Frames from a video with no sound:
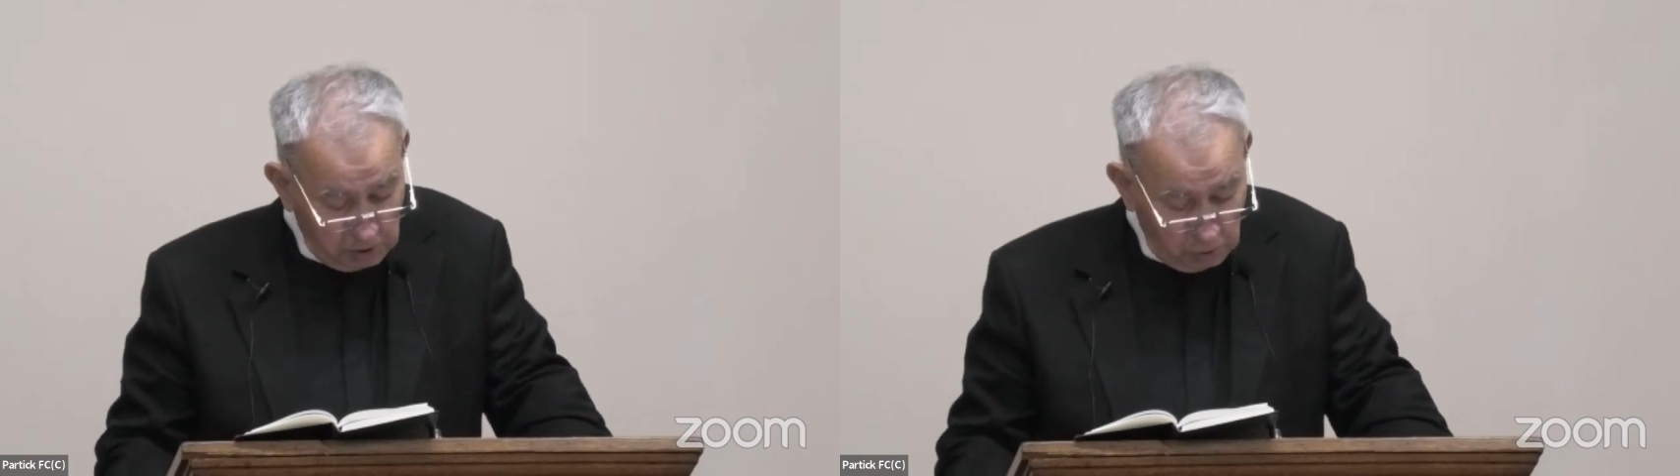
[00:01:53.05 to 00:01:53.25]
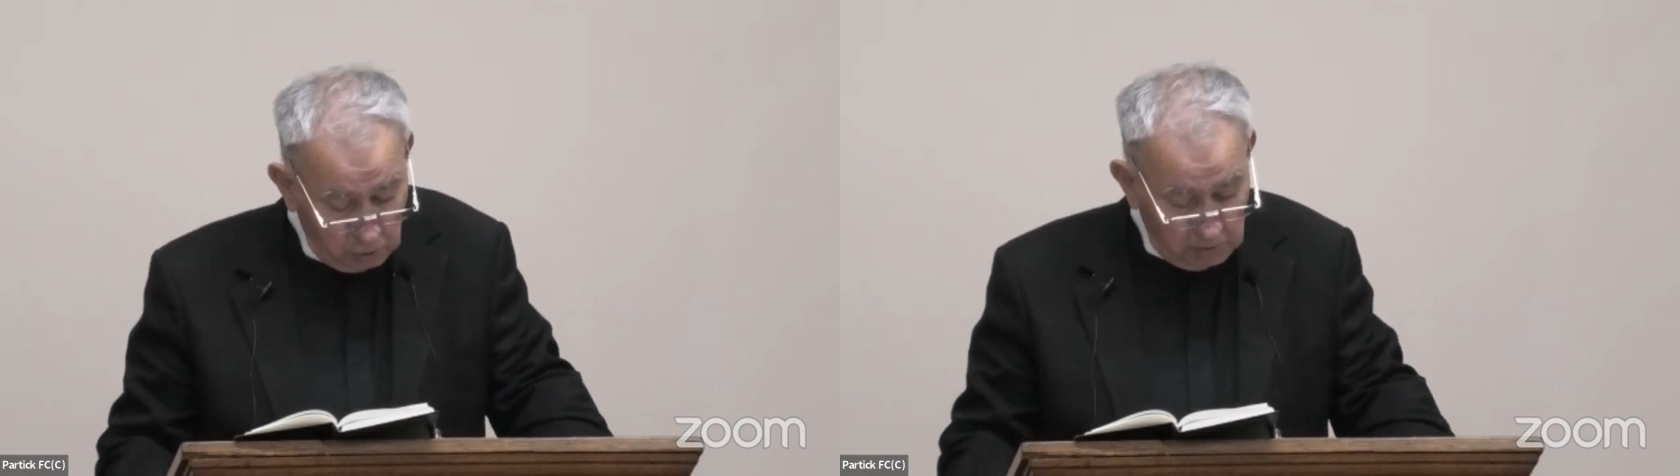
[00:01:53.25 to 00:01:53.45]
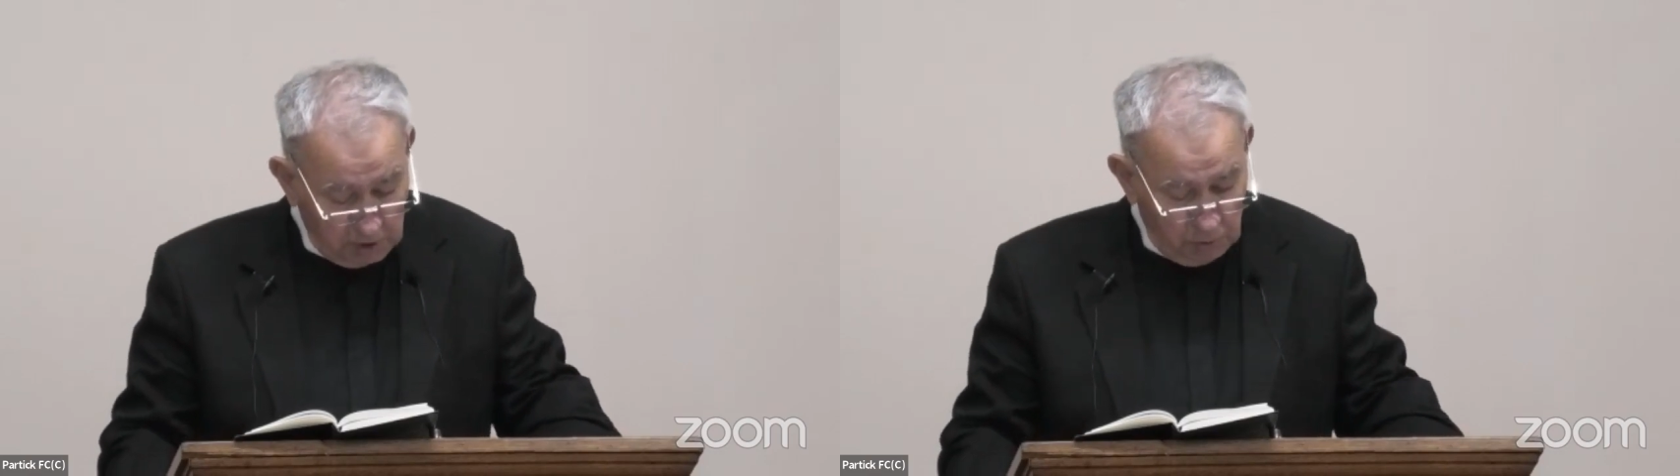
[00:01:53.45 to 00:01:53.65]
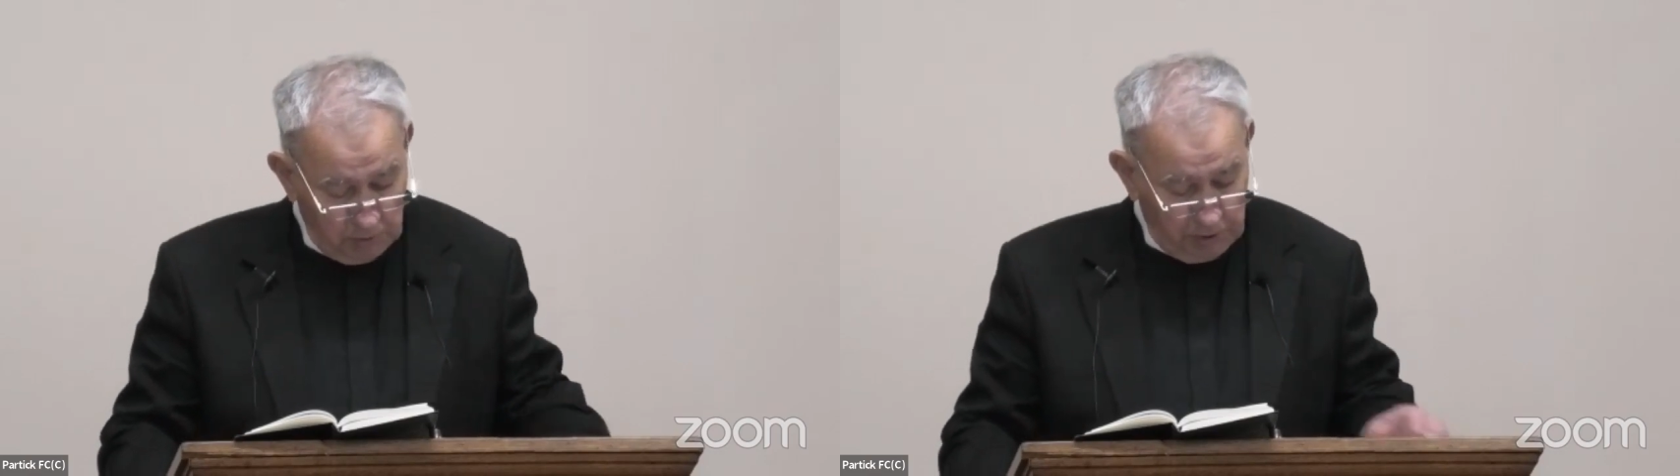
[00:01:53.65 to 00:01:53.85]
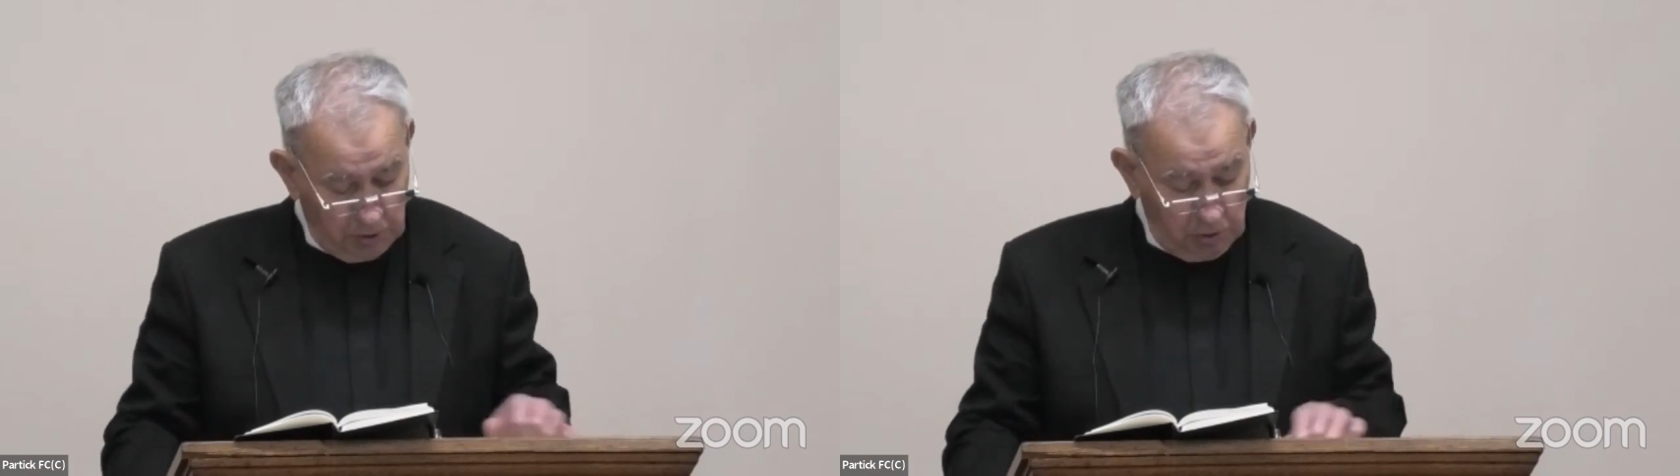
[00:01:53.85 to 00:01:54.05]
in whom I
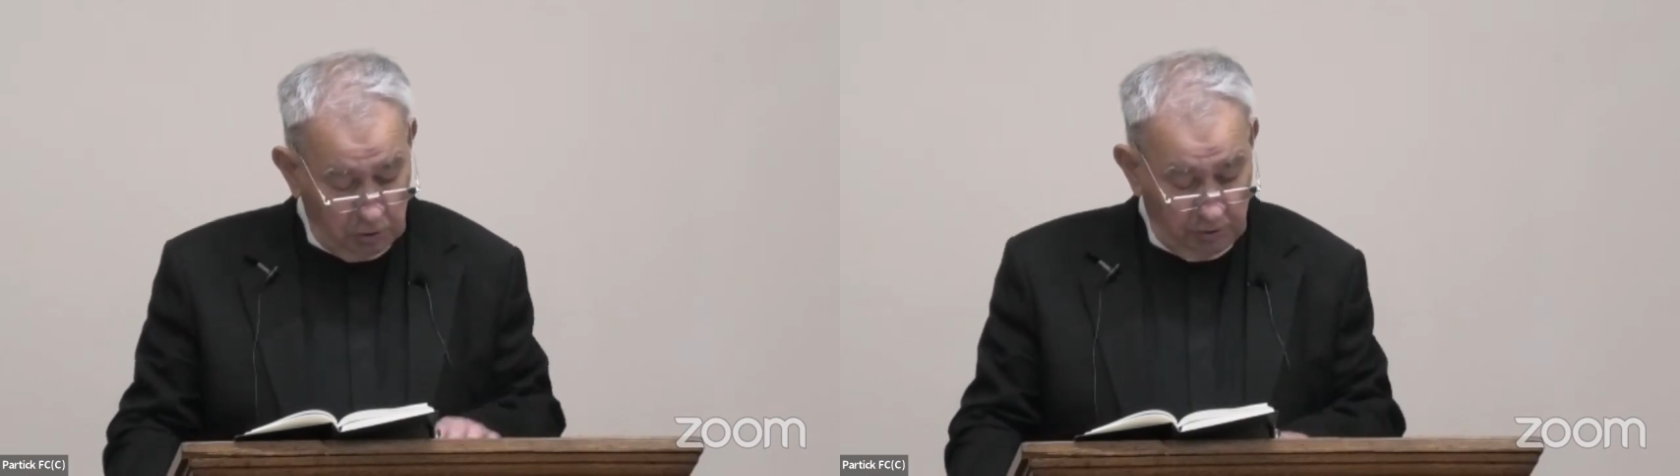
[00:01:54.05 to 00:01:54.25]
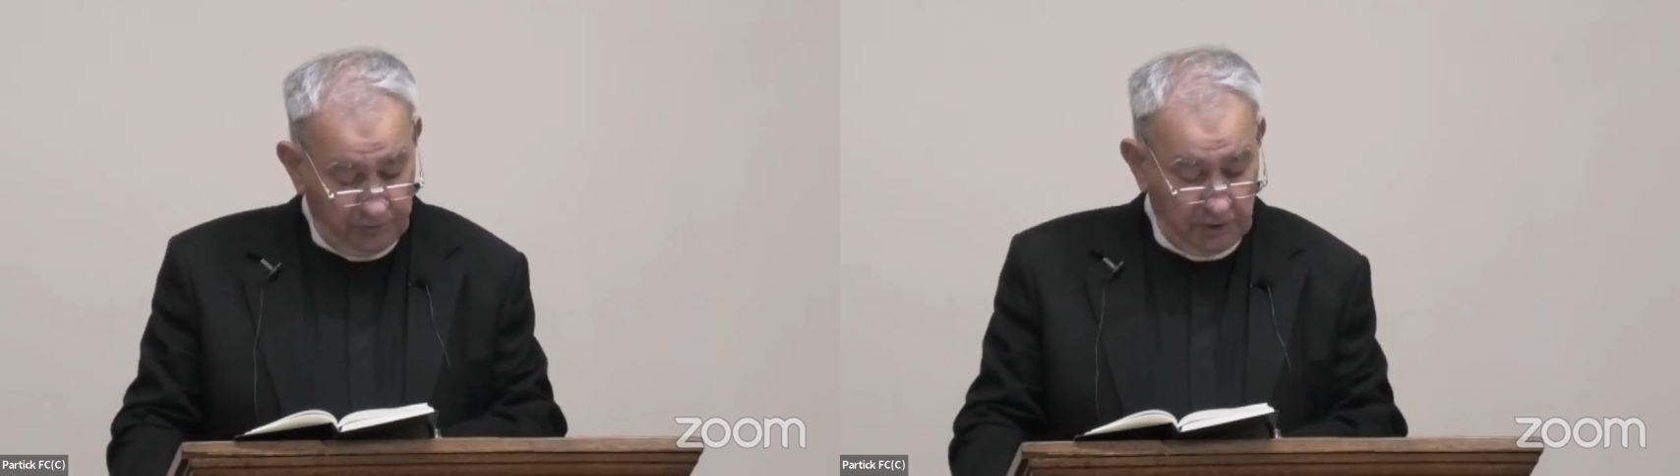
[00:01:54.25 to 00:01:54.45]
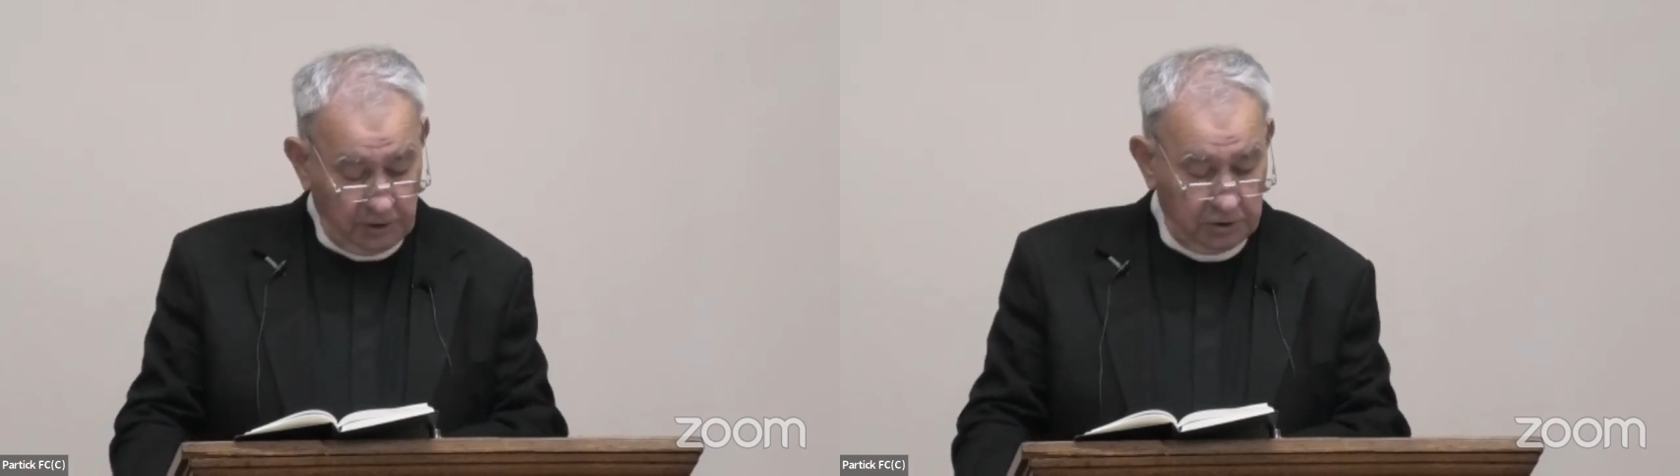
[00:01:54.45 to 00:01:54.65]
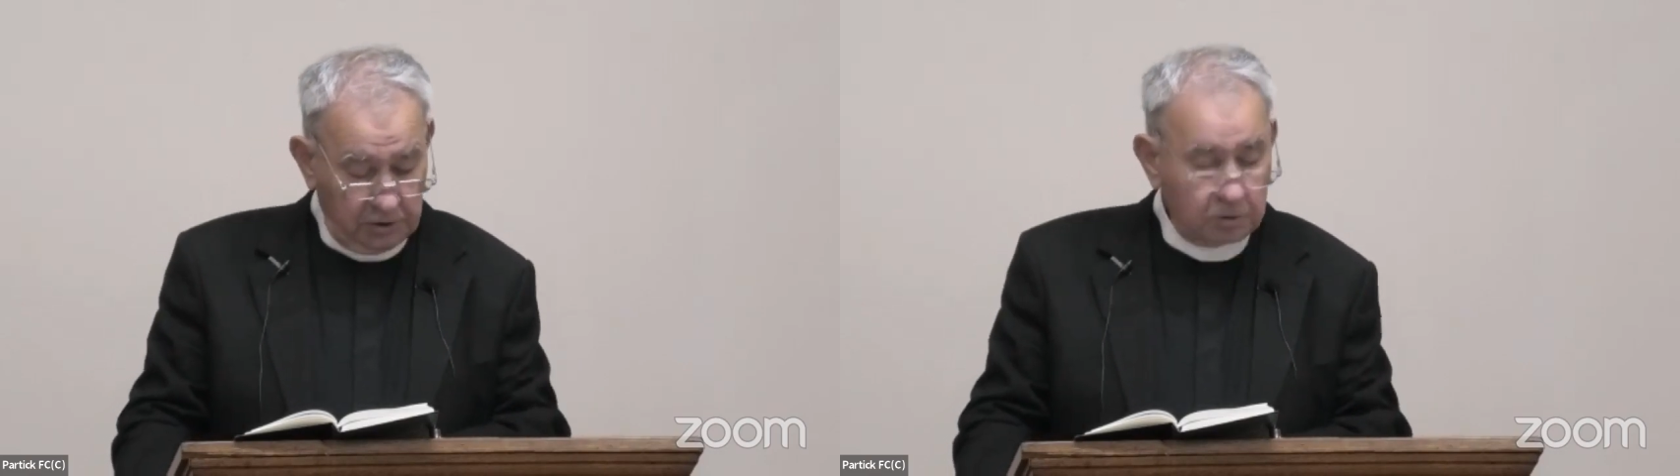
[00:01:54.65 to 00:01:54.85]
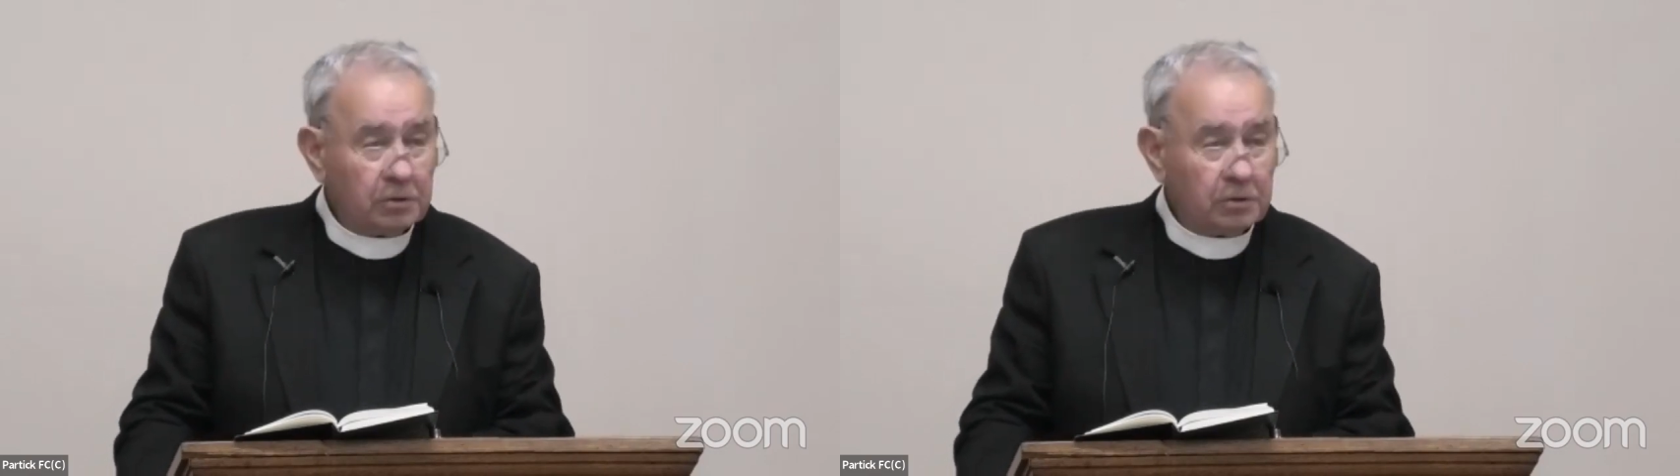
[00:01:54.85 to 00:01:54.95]
will be glorified